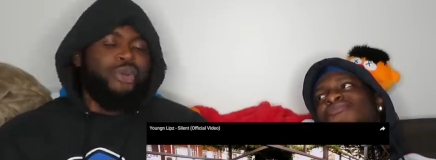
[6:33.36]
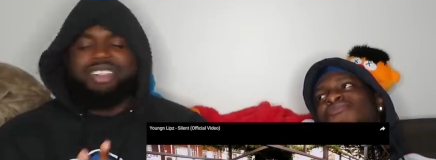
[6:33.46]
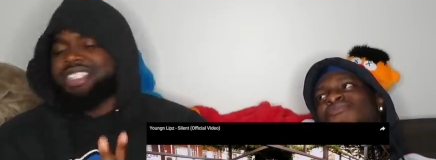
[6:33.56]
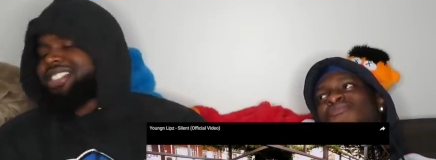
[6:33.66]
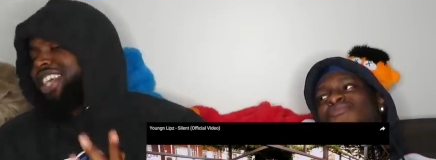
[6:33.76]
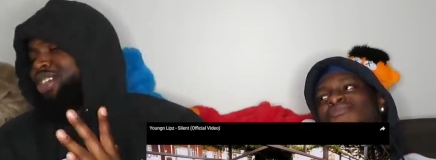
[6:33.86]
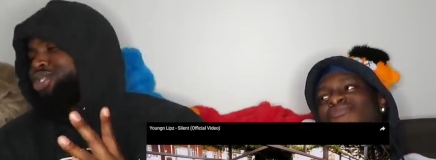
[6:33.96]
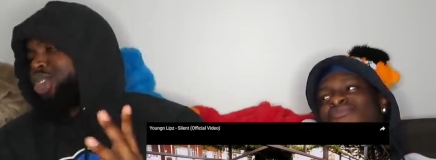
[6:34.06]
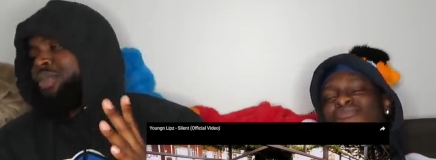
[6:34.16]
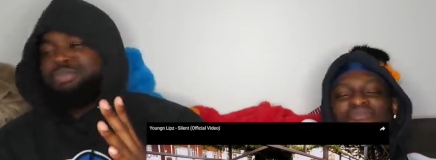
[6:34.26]
Speaker 1: Bro, it just
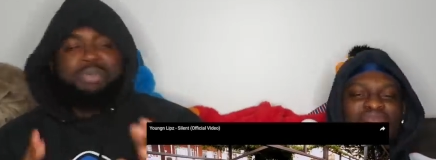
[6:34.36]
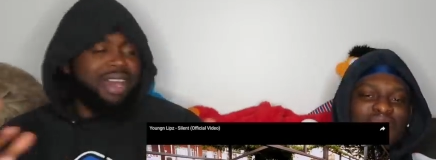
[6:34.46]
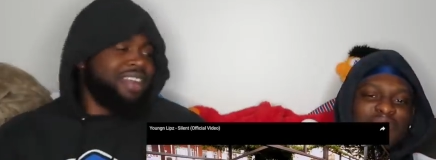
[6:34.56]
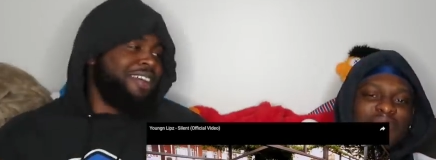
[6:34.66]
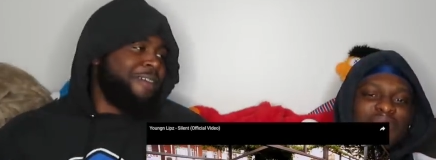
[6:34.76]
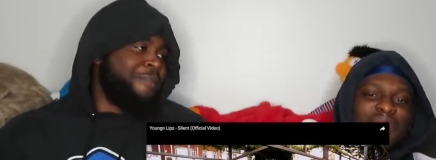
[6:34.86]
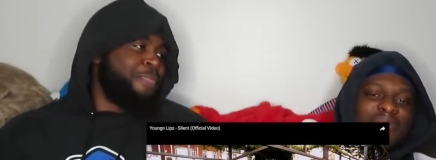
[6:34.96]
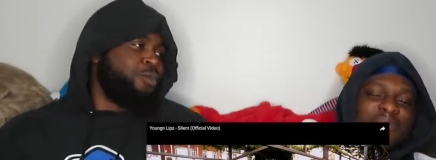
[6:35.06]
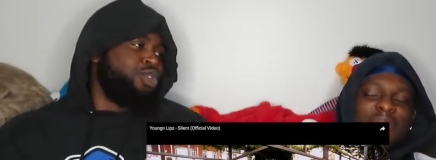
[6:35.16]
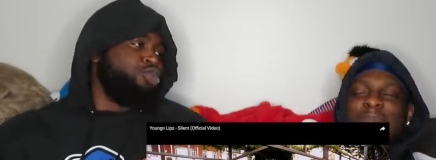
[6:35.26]
sounds so much better
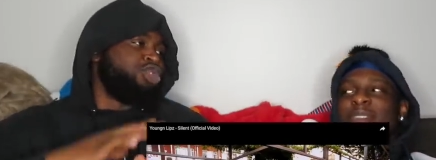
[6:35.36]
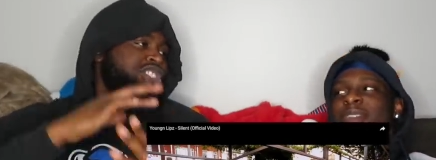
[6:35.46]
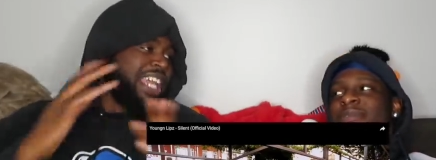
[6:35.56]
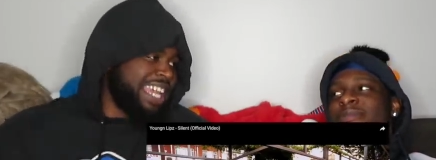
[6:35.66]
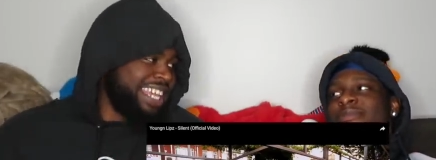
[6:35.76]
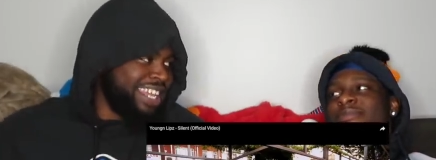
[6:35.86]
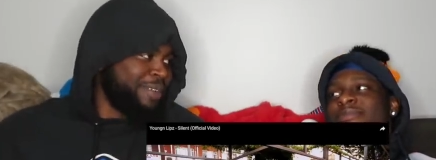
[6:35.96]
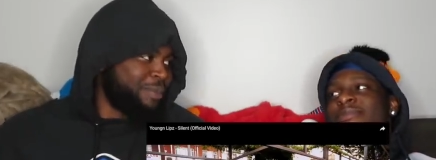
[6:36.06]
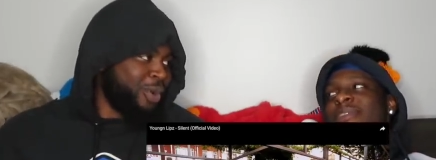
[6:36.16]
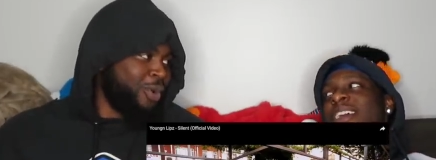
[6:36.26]
when you singing
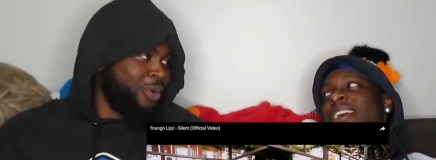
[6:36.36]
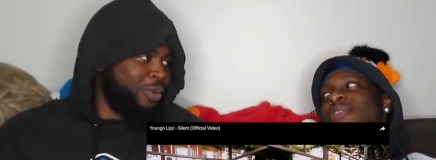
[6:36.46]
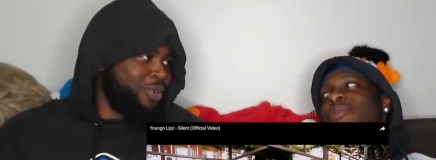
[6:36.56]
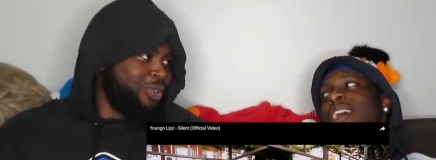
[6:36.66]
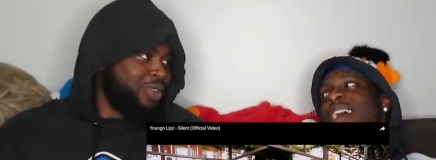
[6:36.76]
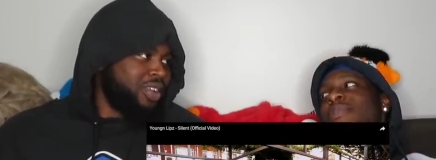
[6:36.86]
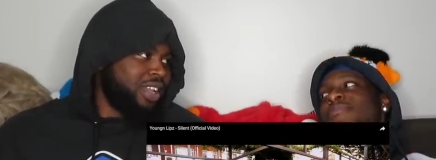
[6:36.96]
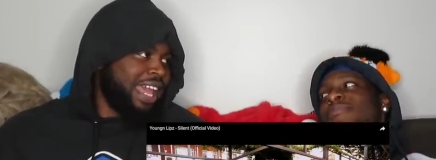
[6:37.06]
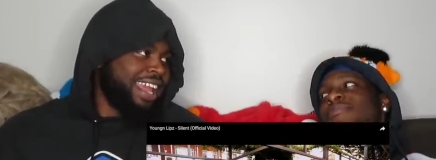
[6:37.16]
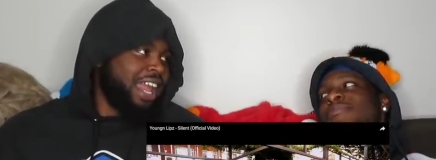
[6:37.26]
it, bro. Yeah, no
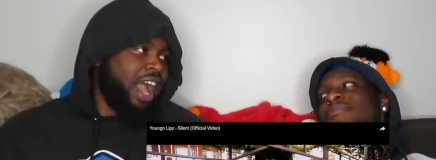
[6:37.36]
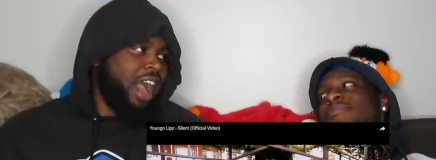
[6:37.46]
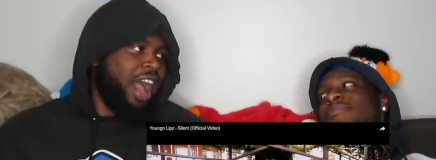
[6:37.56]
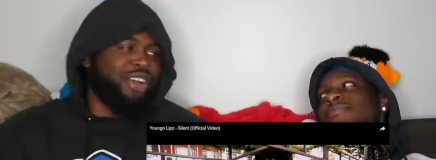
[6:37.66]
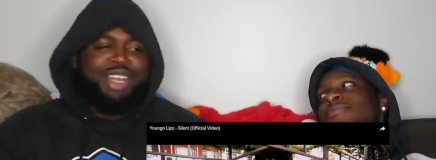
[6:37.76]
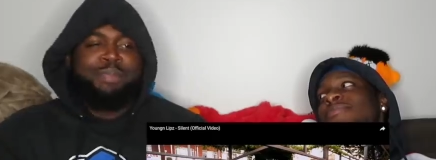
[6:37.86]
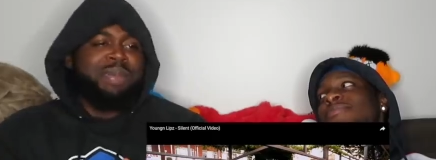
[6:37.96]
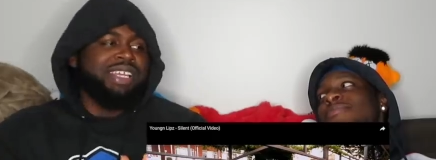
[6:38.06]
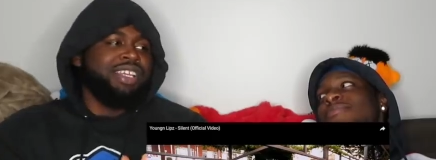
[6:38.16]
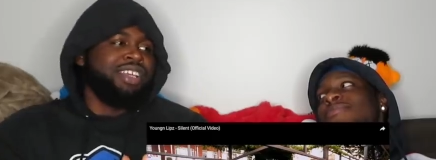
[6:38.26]
cap. Like, how could
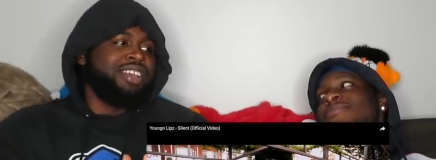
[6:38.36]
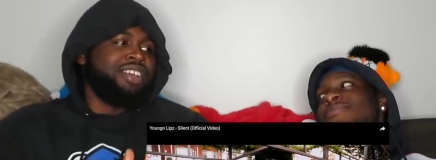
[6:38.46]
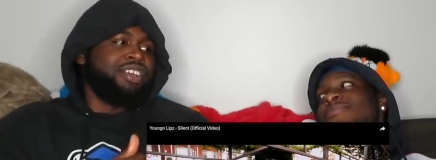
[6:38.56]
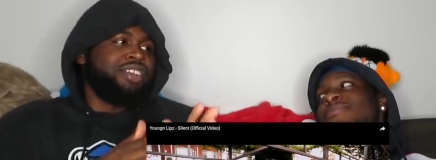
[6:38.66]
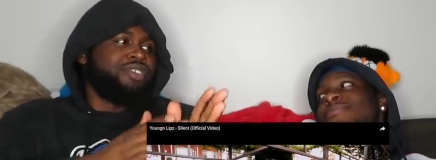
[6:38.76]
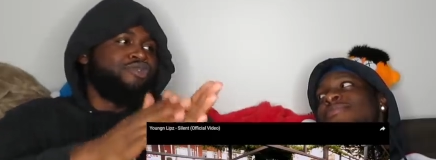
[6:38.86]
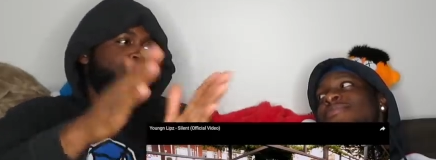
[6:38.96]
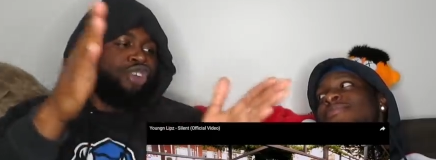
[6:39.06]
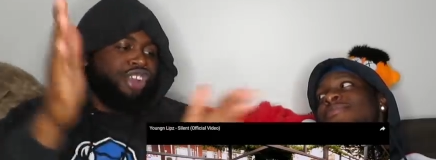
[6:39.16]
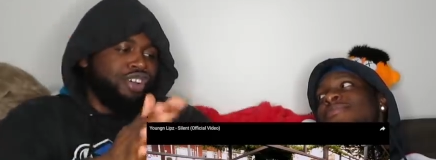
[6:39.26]
it be
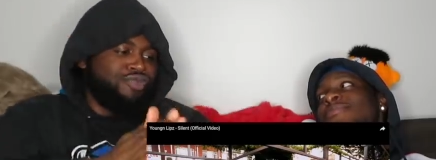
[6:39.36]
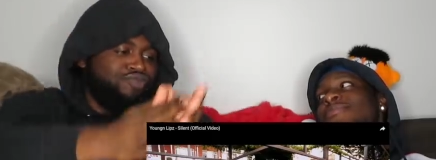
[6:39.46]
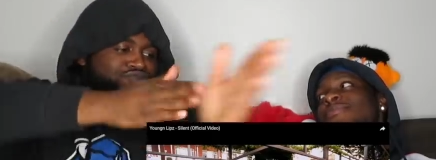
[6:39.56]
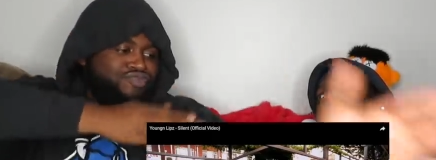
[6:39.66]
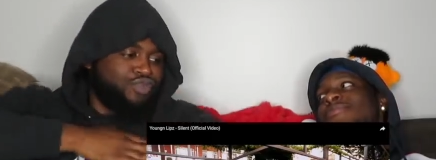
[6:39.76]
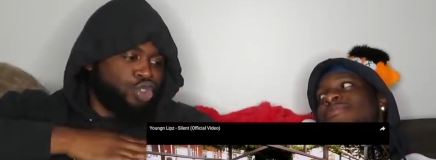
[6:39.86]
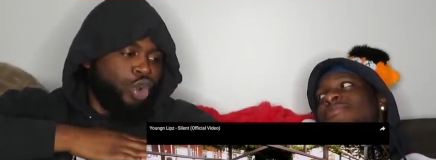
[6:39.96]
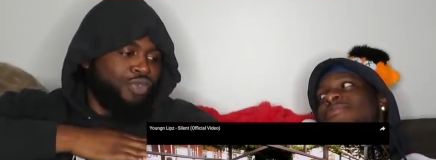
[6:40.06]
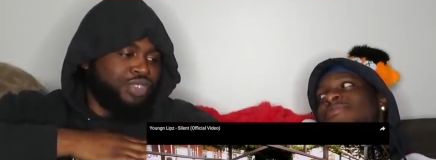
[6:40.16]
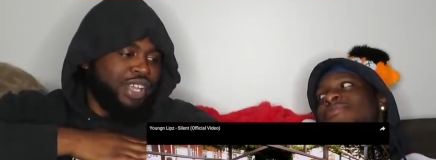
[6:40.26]
on the
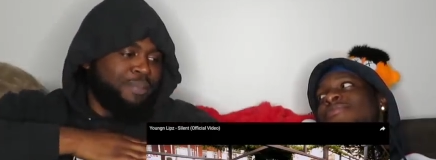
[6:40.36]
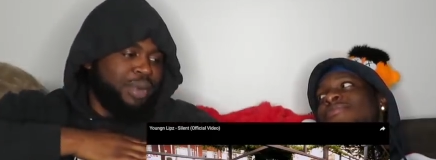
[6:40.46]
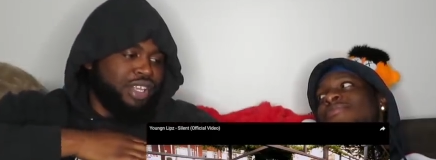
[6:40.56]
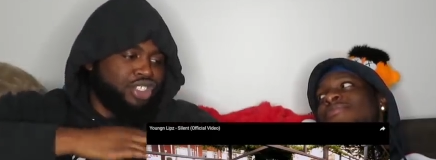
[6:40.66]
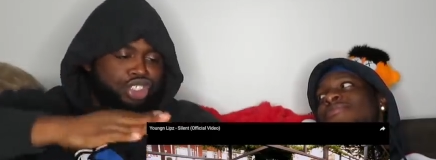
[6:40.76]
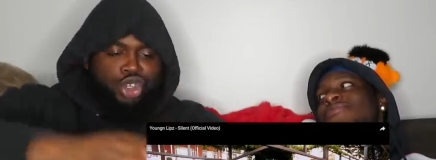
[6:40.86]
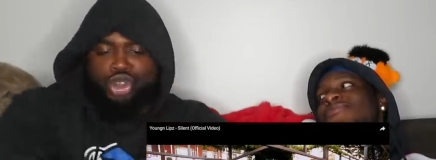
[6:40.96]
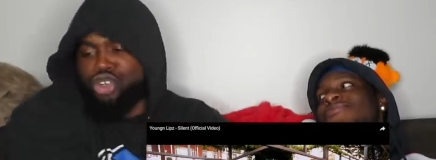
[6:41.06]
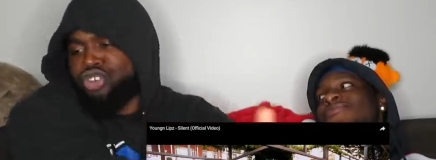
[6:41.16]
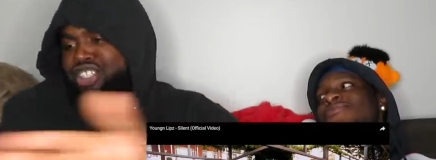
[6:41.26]
soft thing but
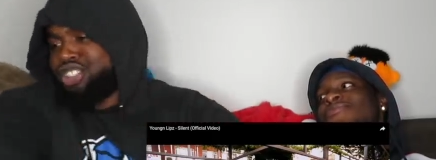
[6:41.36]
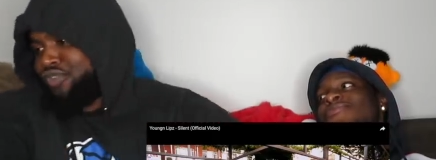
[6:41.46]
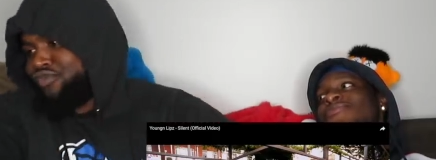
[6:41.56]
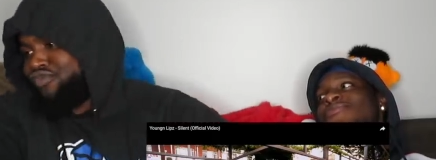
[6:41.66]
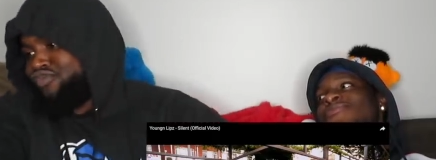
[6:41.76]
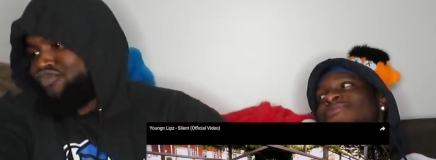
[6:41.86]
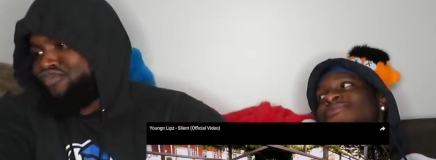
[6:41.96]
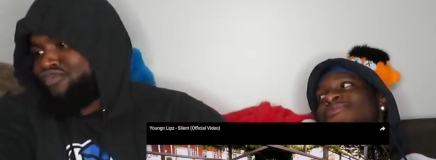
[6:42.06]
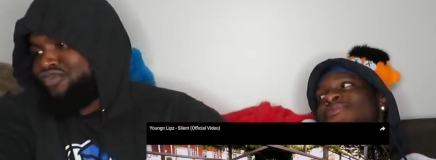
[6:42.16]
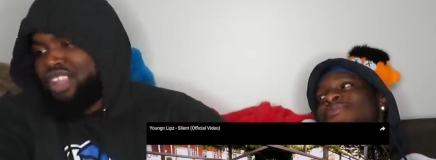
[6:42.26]
still aggressive?
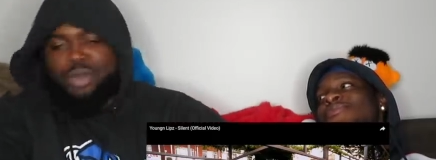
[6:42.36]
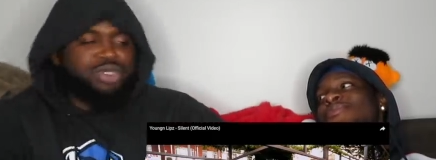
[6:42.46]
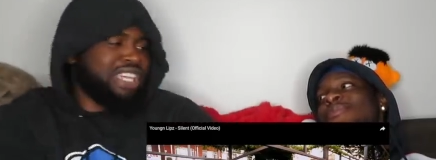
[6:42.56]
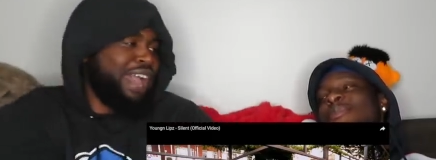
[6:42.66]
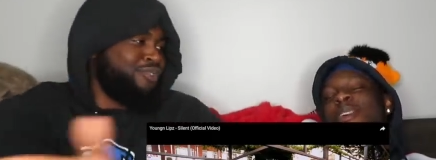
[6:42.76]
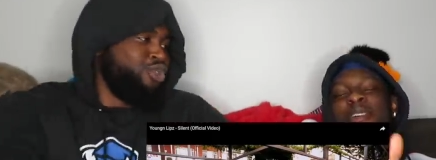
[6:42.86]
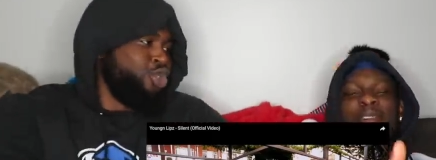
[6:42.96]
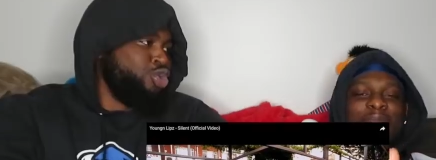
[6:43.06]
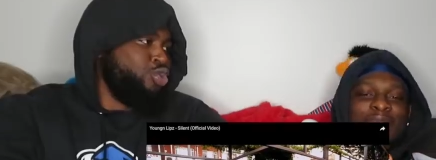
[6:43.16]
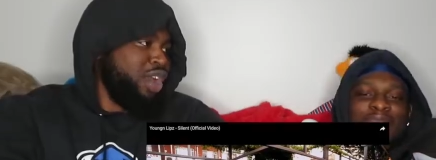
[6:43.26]
Like, which
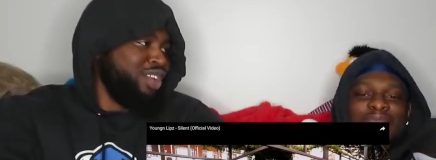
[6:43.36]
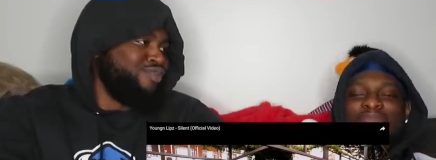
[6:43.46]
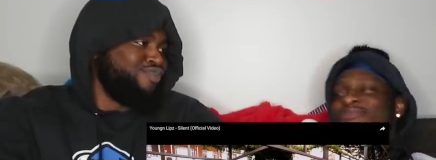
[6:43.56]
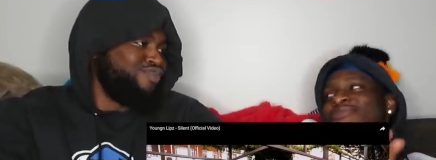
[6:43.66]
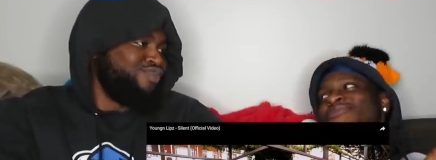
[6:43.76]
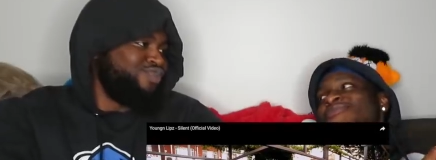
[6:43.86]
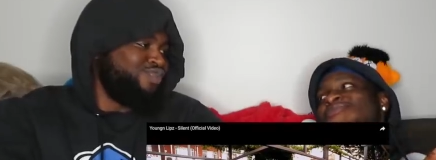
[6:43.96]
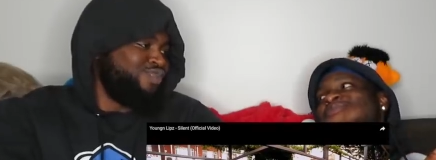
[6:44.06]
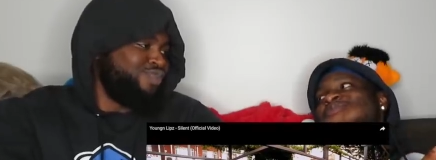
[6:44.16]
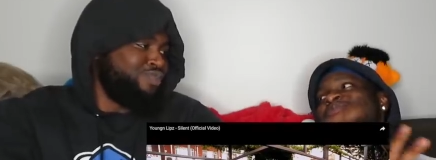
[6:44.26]
avenue are you in?
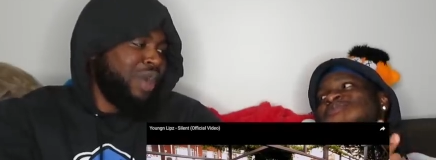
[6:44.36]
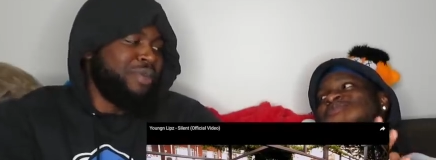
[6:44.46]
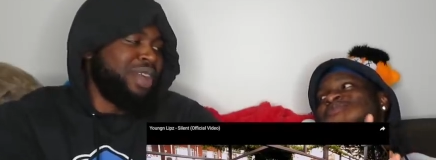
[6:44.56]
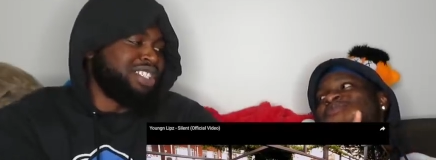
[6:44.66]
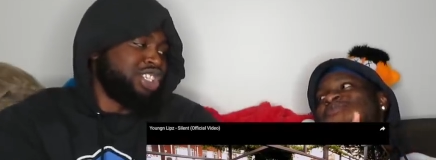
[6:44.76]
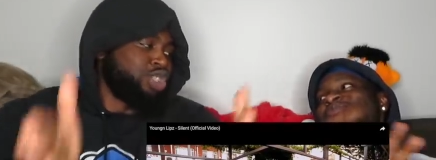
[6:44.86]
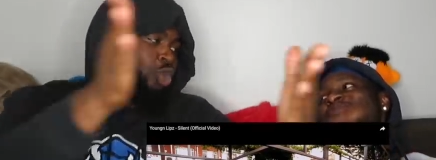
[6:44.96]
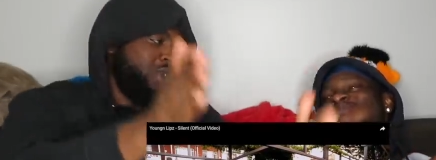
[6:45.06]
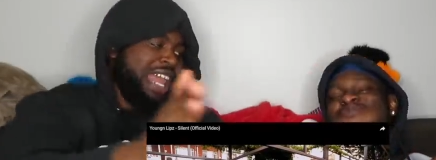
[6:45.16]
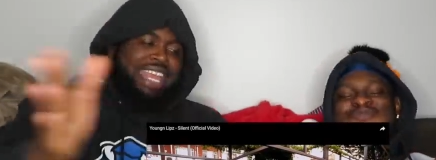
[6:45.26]
My man's in his own